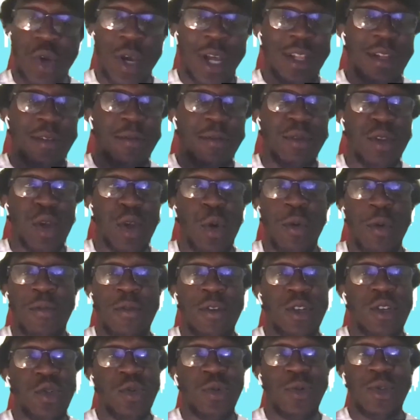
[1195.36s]
got the dope
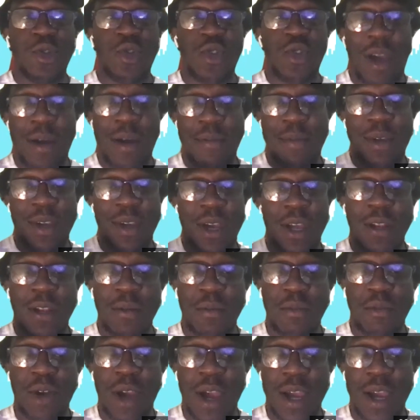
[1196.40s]
visuals dropping, you got the
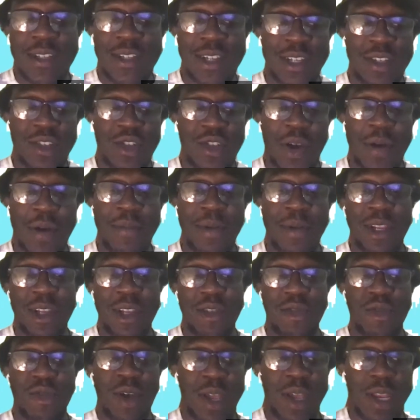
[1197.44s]
project dropping this
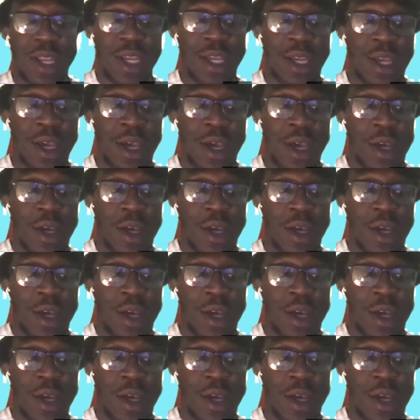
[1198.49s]
Friday.